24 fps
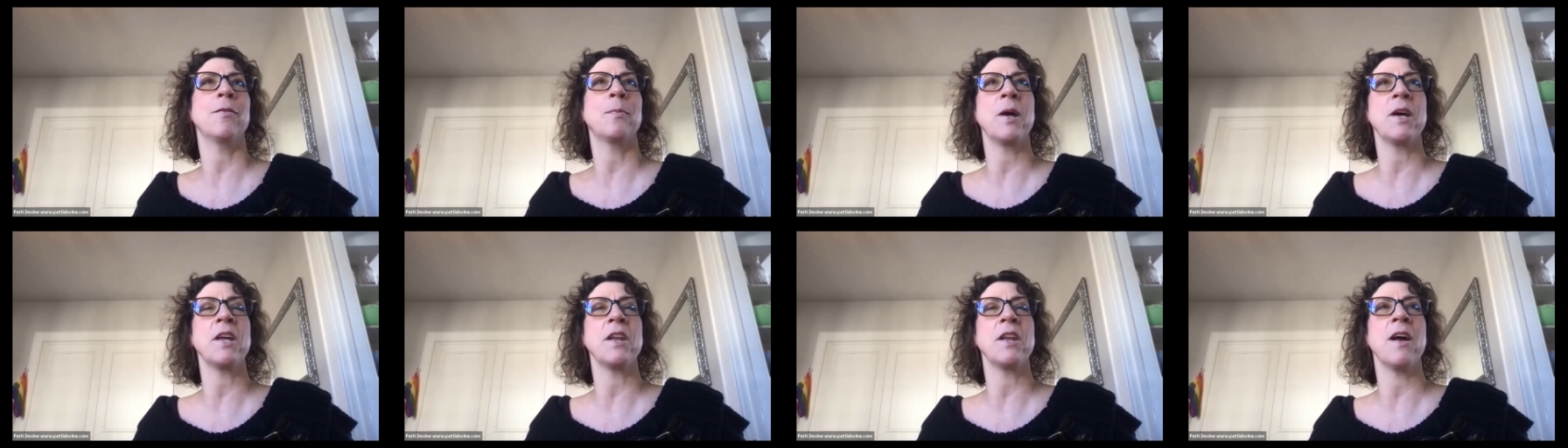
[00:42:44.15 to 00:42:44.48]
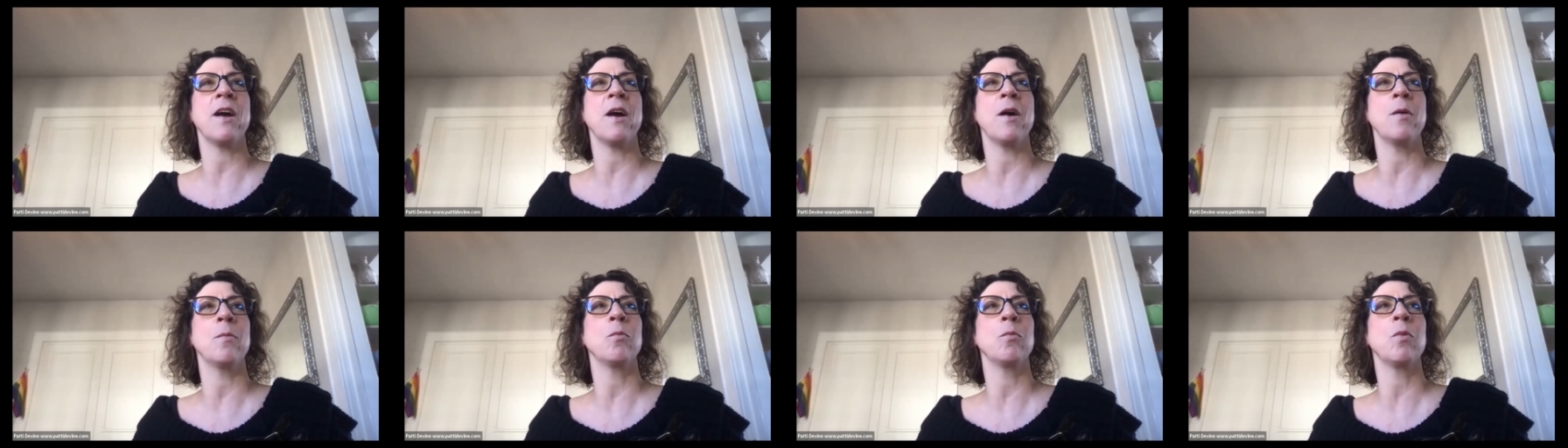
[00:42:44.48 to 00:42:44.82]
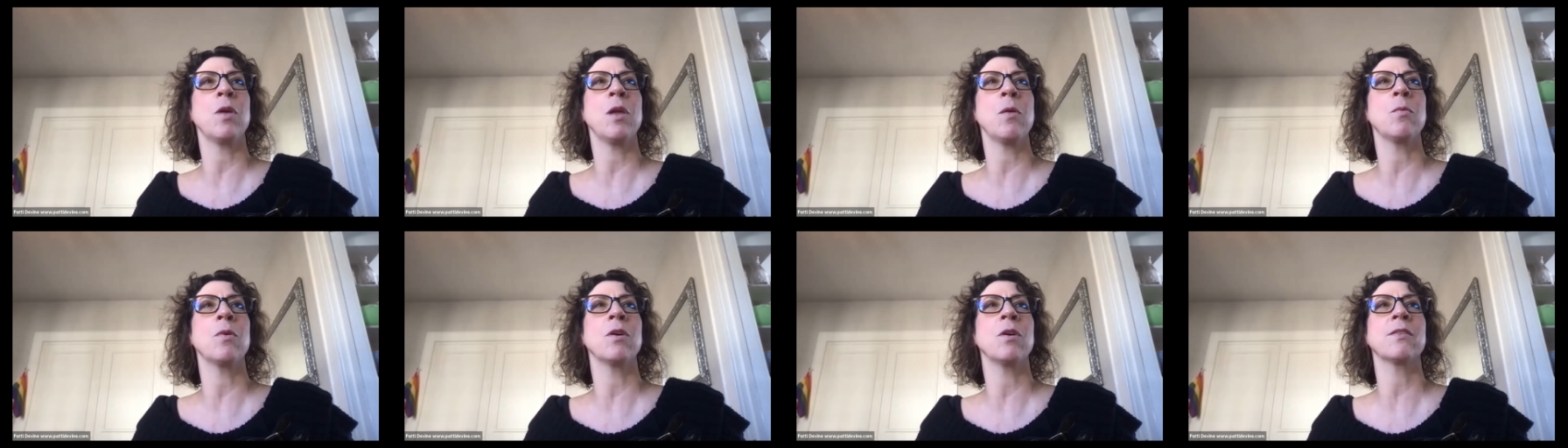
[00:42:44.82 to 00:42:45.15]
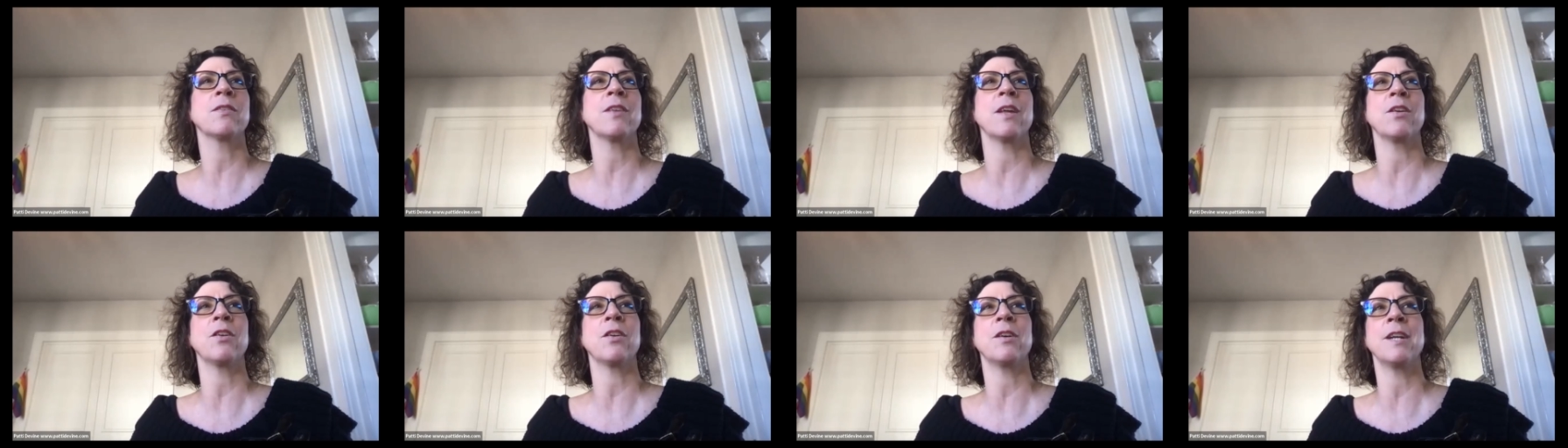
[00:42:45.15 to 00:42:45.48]
but we will
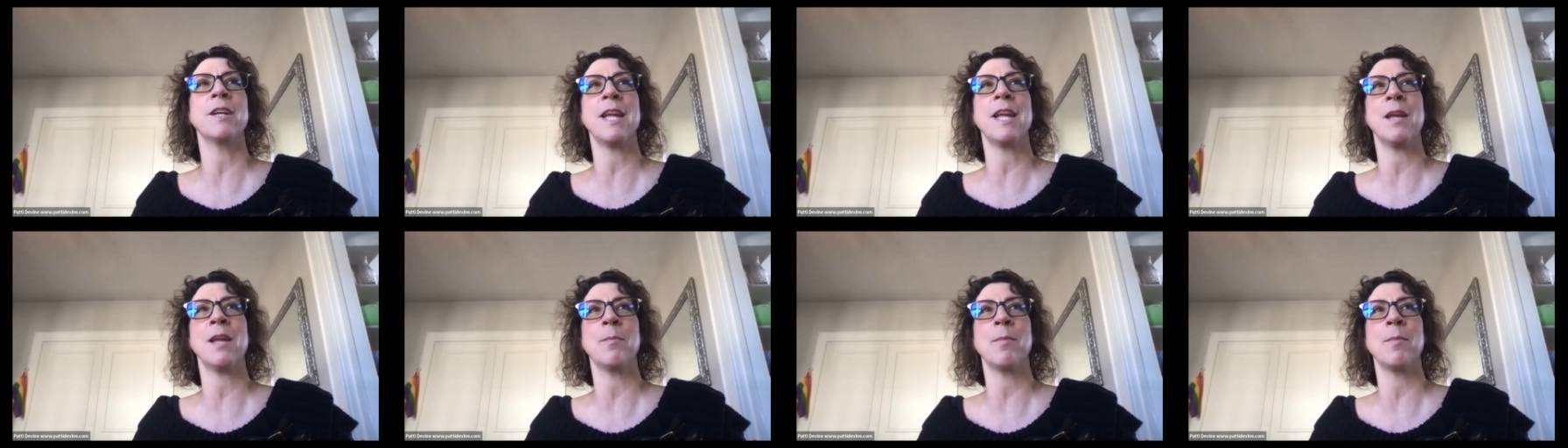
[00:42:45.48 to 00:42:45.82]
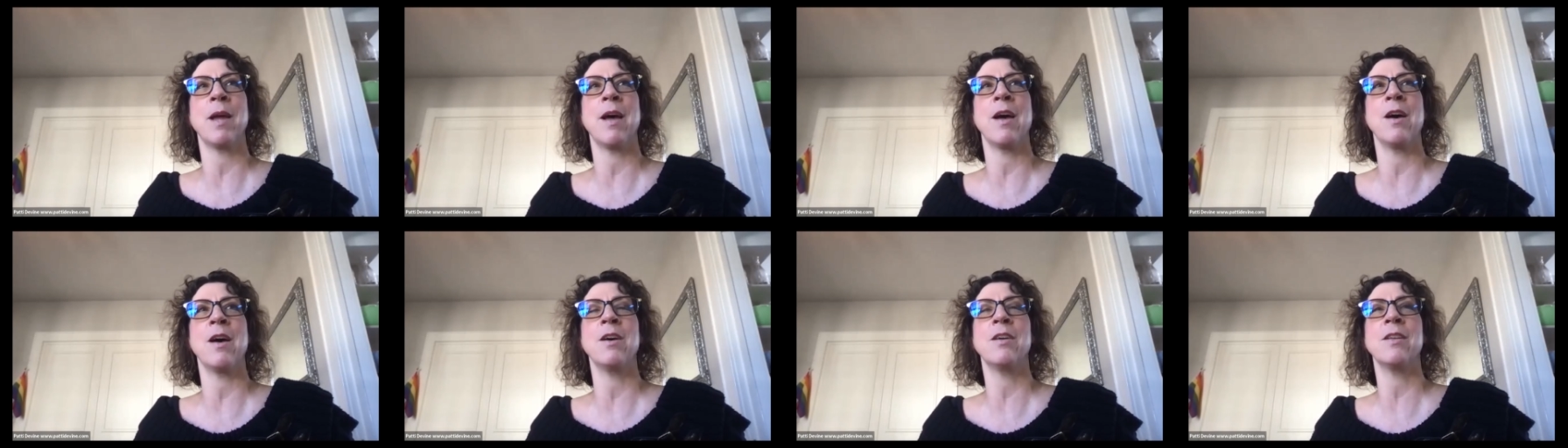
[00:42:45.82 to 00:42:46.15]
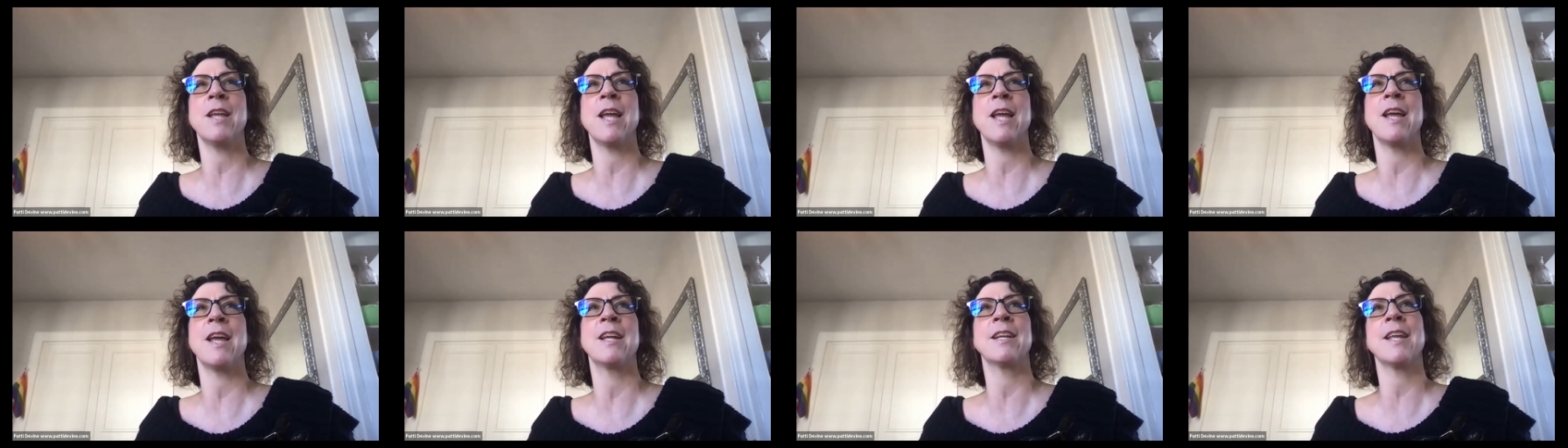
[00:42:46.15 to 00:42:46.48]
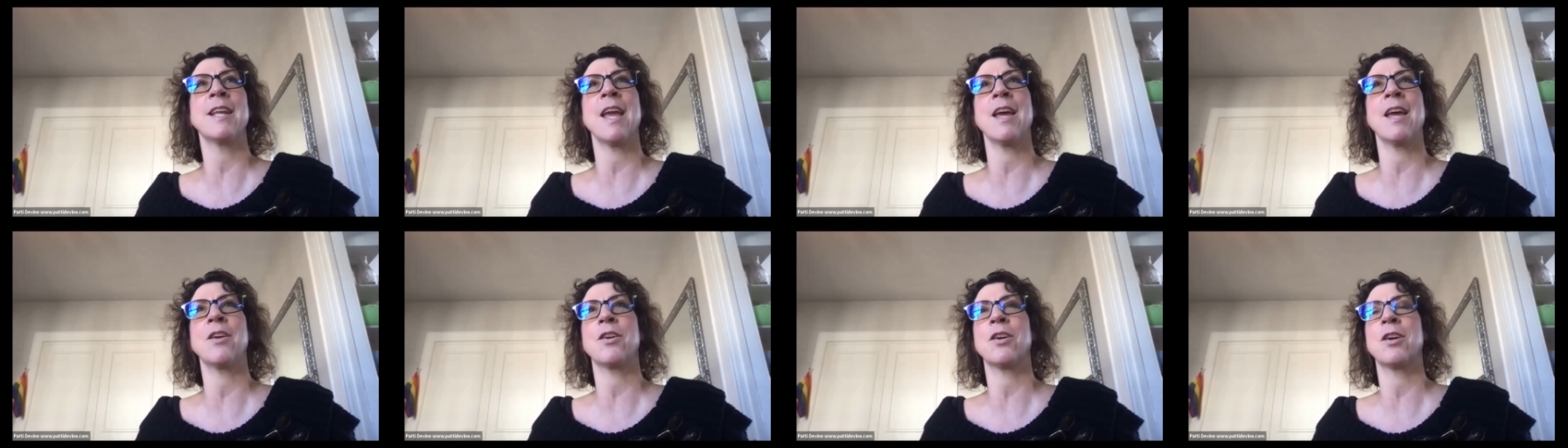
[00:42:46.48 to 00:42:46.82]
send her an email and
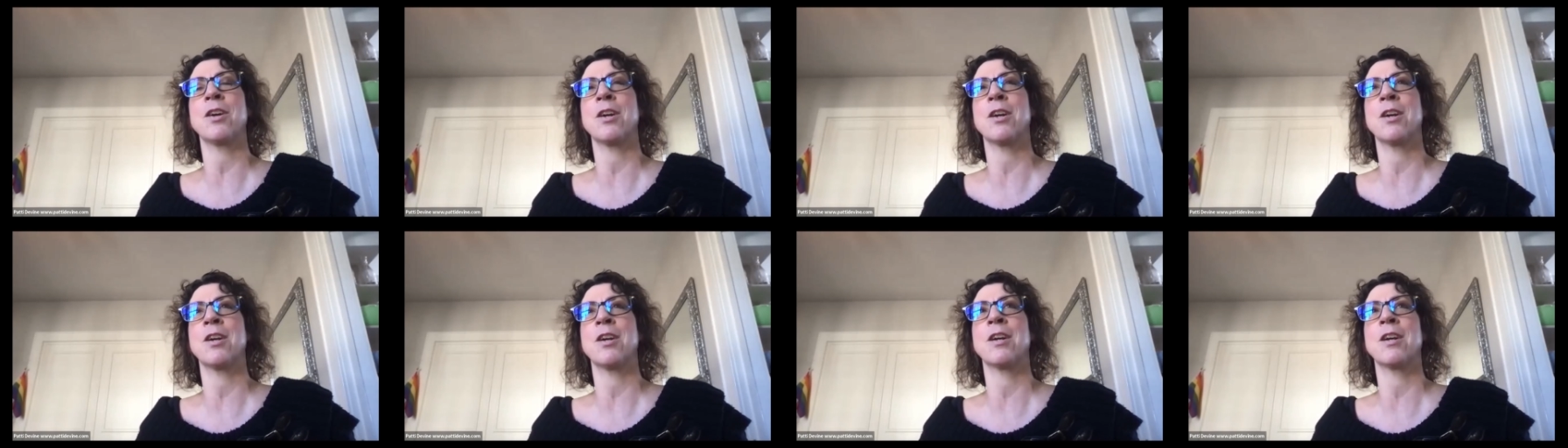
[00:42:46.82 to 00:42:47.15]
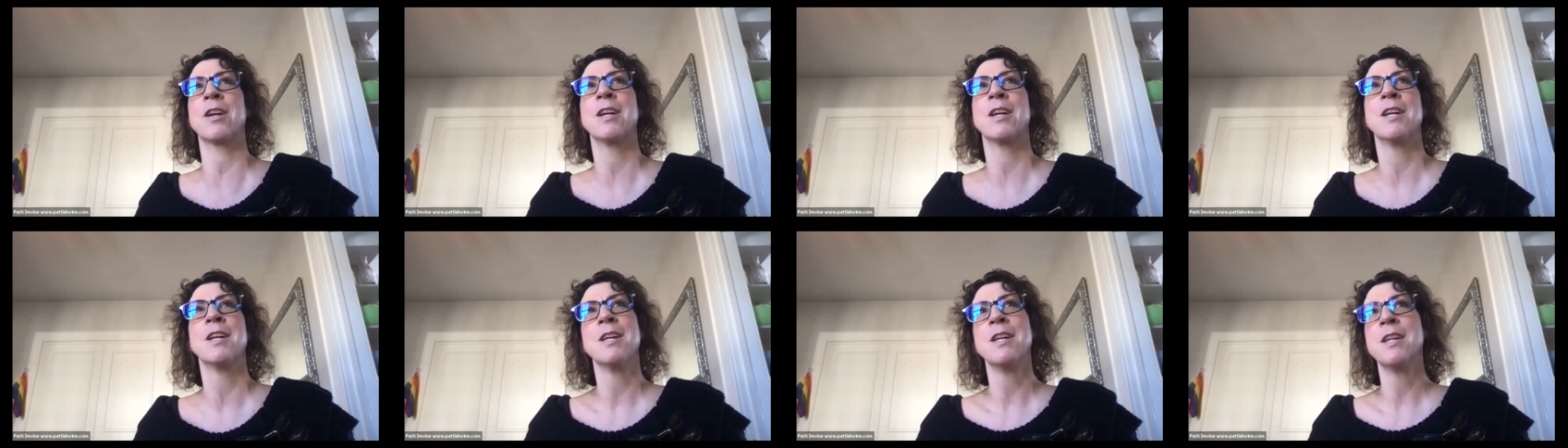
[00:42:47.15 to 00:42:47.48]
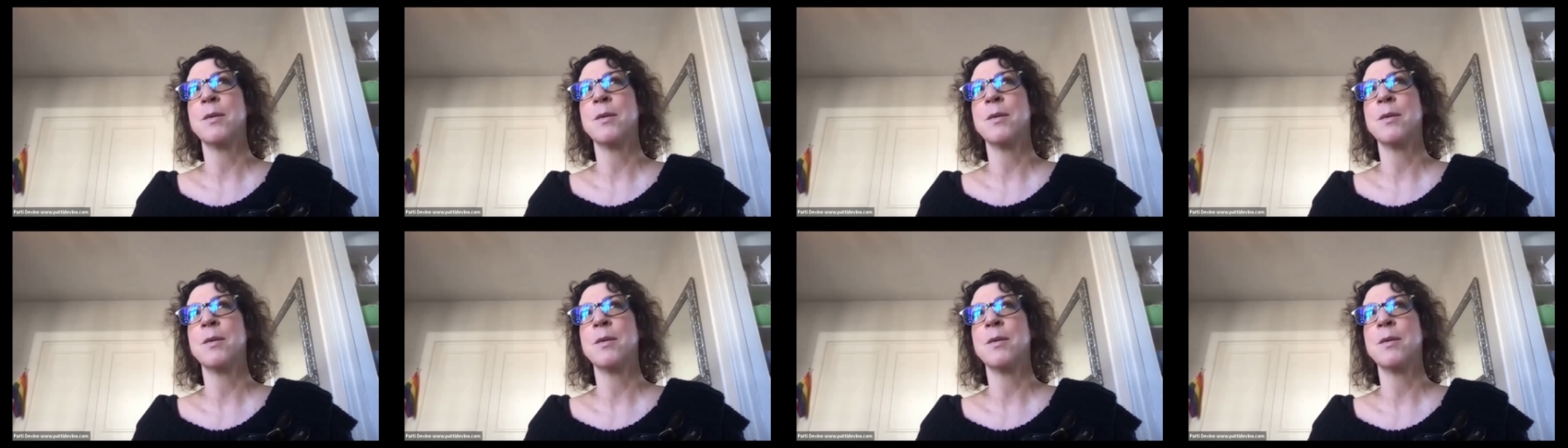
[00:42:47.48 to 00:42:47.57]
get her